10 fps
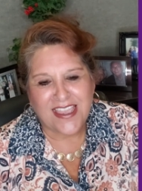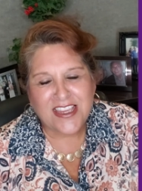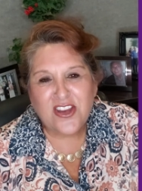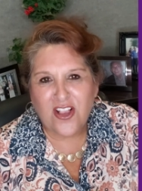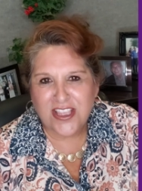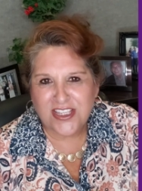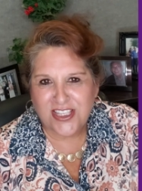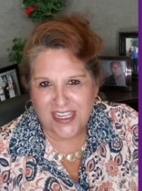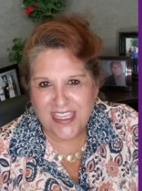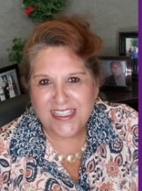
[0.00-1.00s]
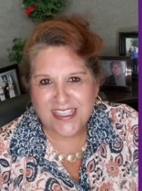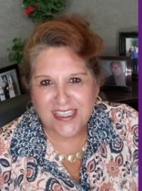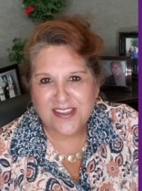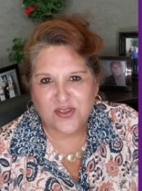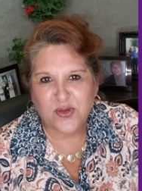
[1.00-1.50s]
acknowledge that he's
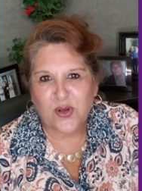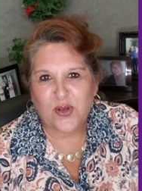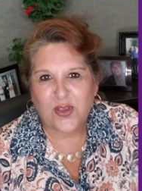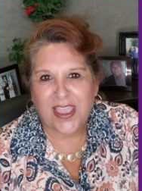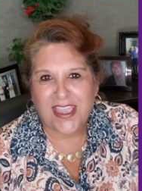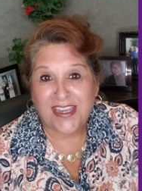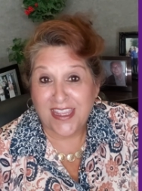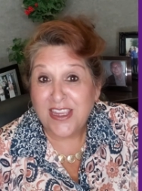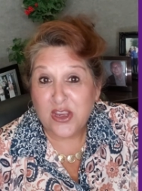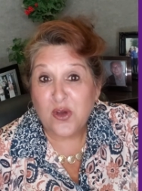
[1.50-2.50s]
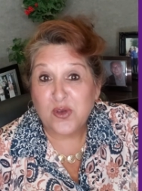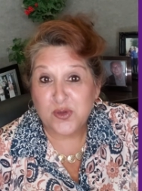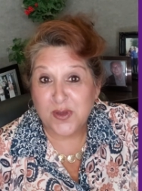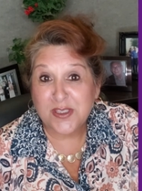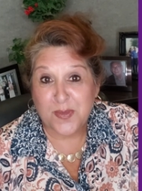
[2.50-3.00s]
in control and he
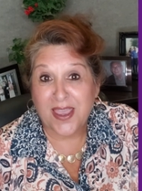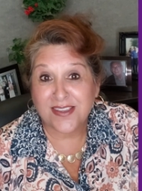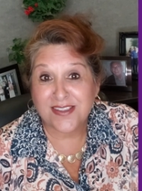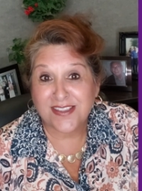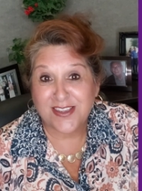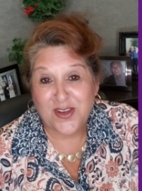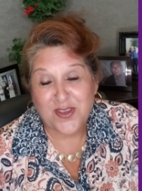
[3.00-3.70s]
knows what's best.